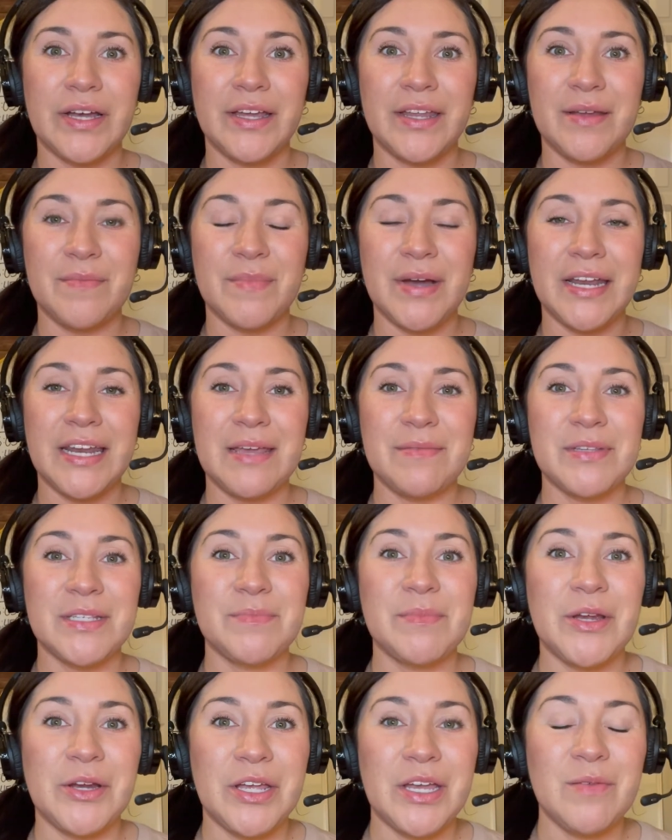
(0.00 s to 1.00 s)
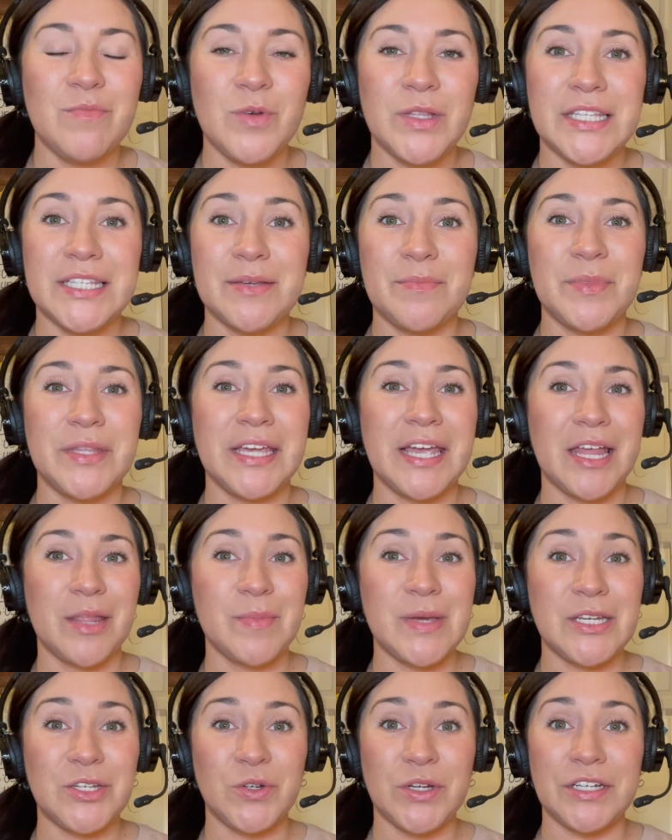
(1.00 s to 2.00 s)
My name is Miriam with
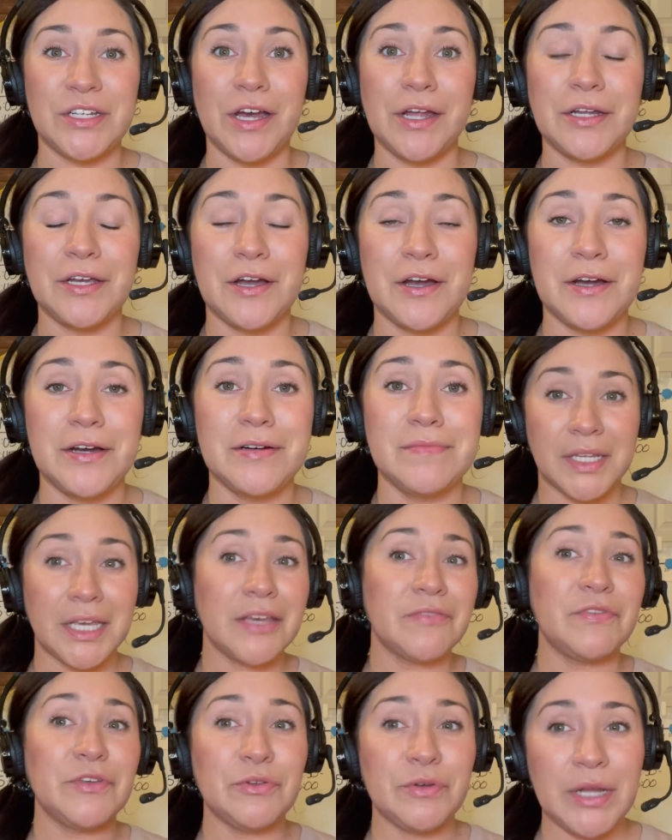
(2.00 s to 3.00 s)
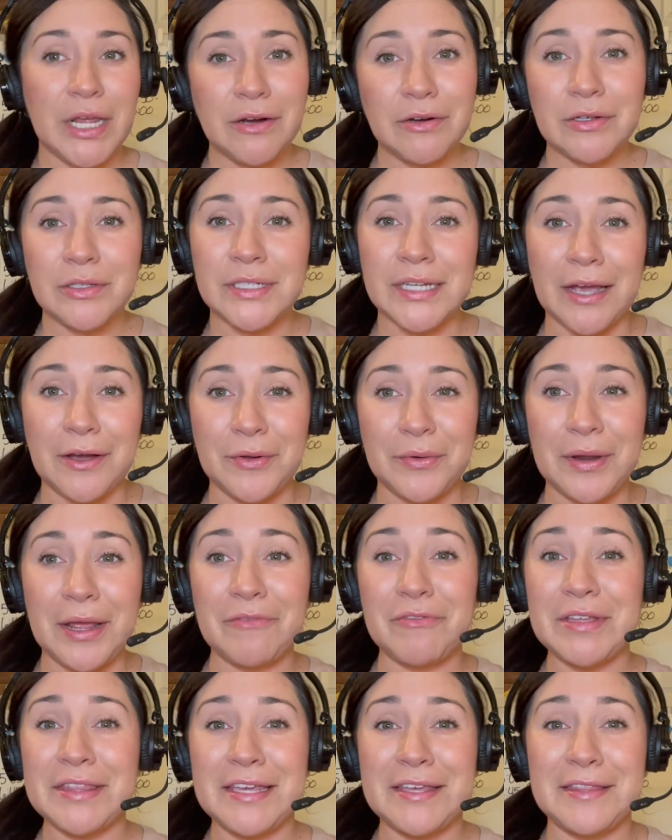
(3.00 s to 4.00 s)
somethingelementary.com. If you narrow down
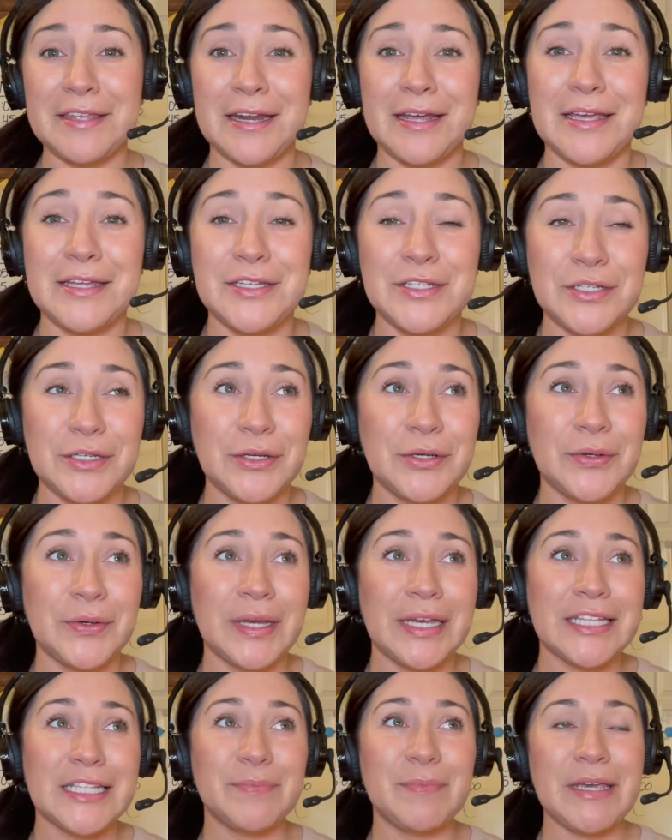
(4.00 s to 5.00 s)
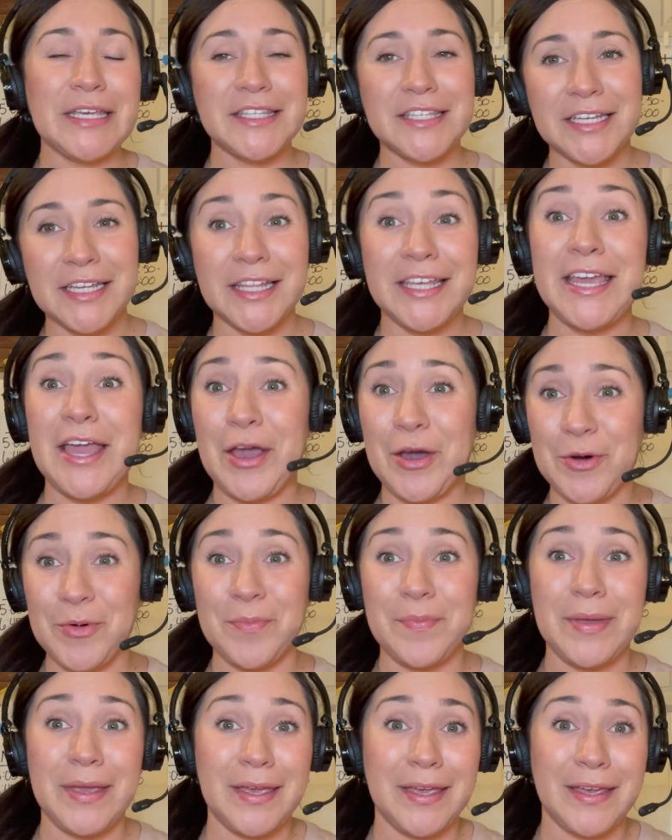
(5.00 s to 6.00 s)
everything that I do, it's basically
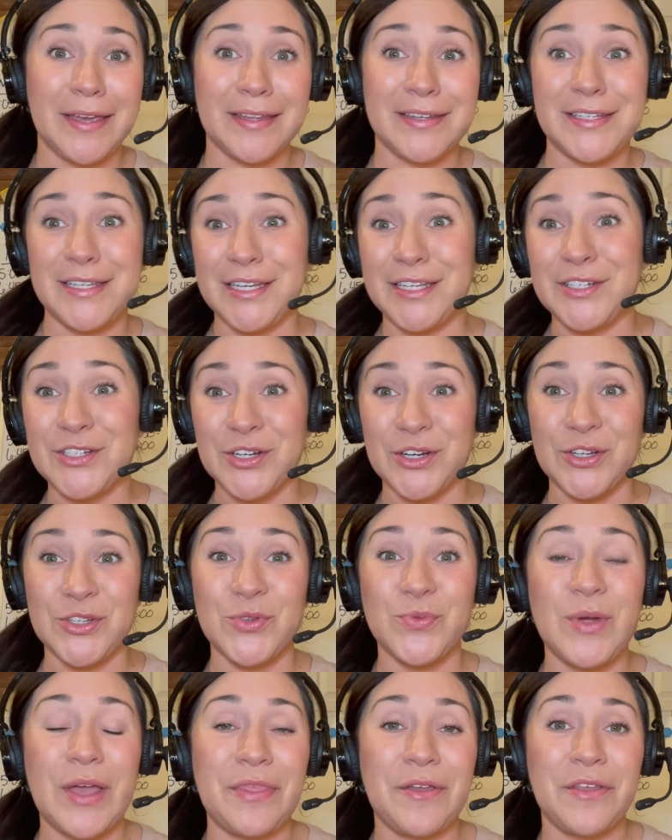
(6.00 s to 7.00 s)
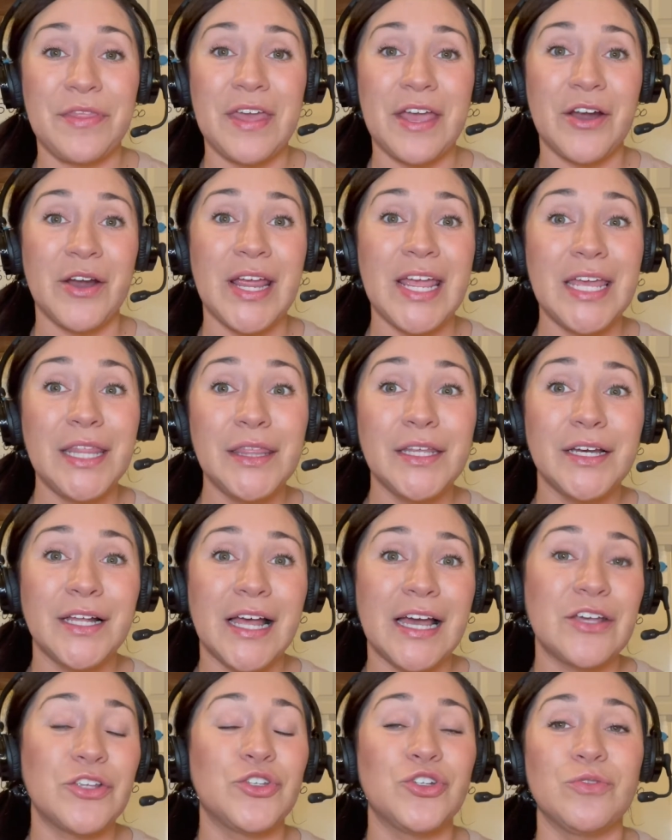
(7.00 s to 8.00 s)
helping teachers, whether they're in the
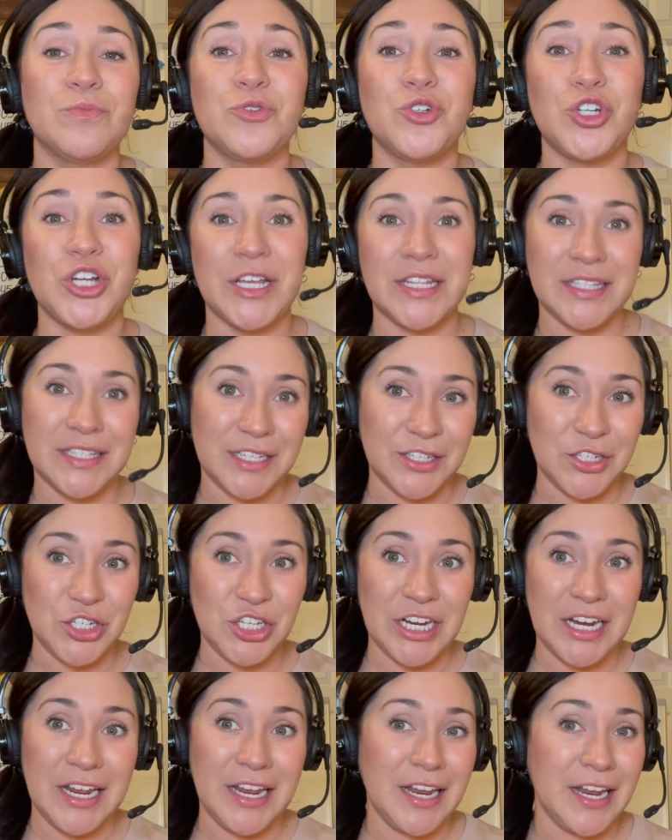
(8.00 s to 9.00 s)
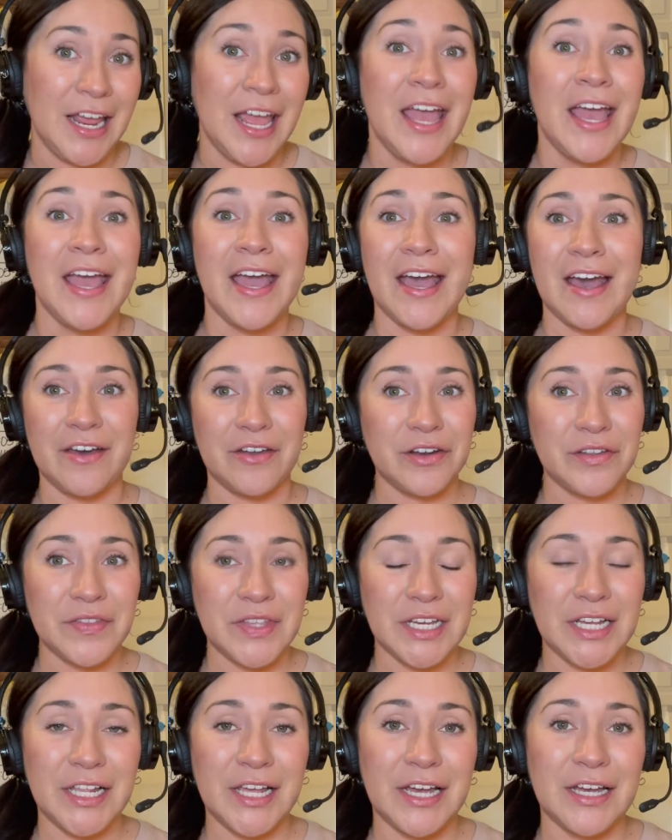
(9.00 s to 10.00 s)
classroom transitioning out of
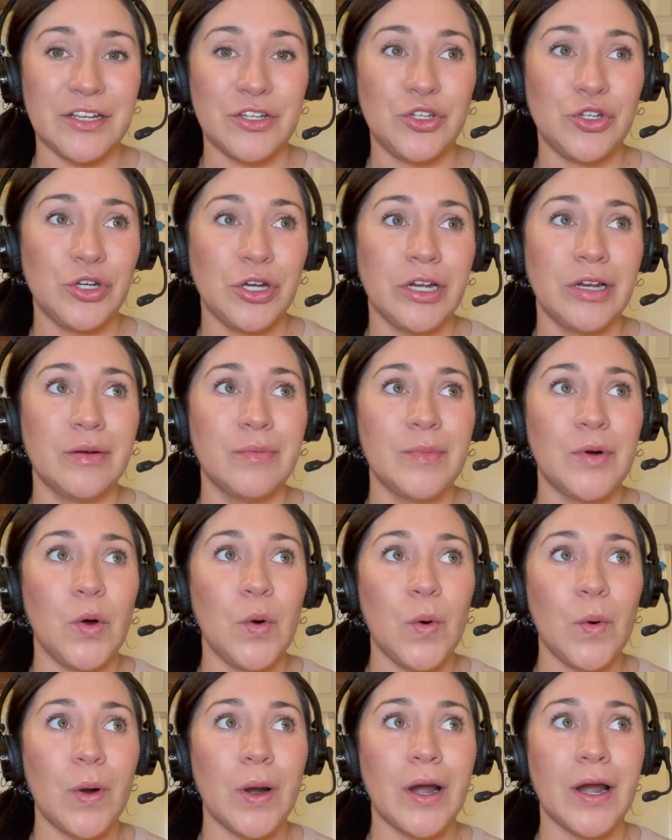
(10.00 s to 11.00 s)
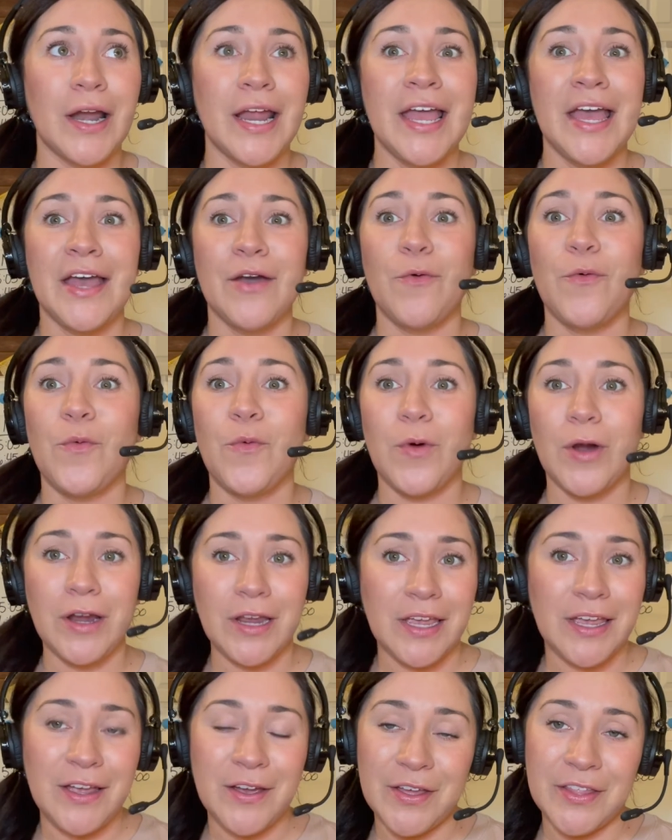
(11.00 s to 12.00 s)
the classroom or
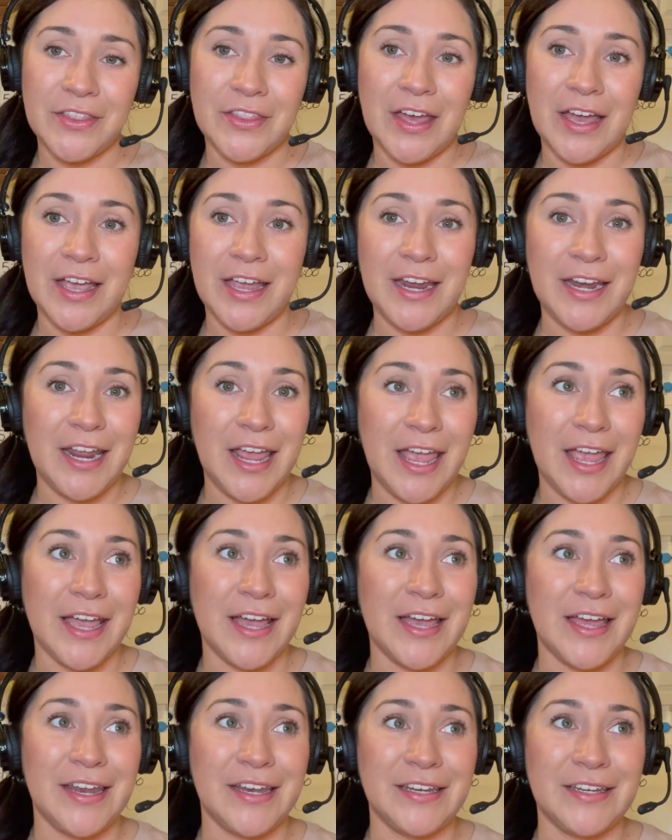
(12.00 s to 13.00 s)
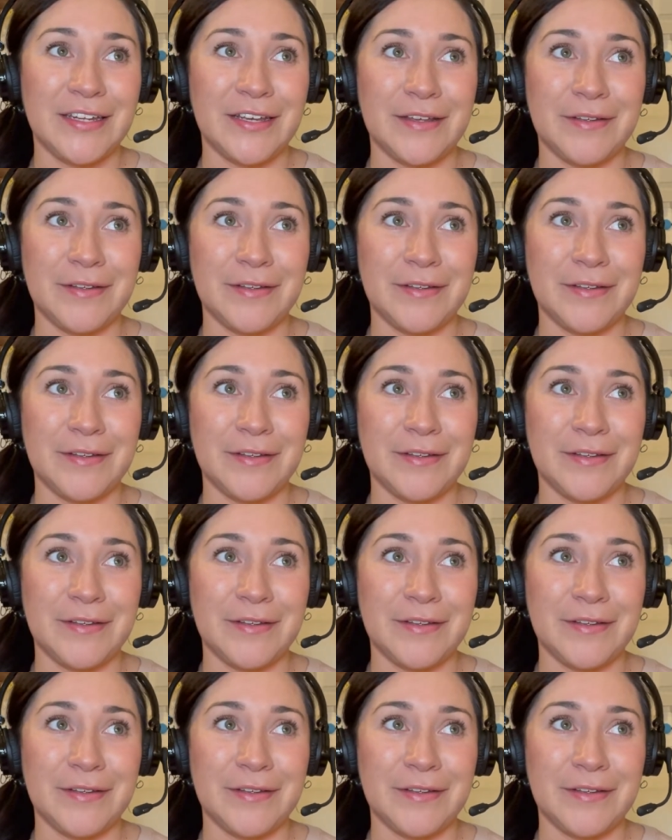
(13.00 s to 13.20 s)
working online and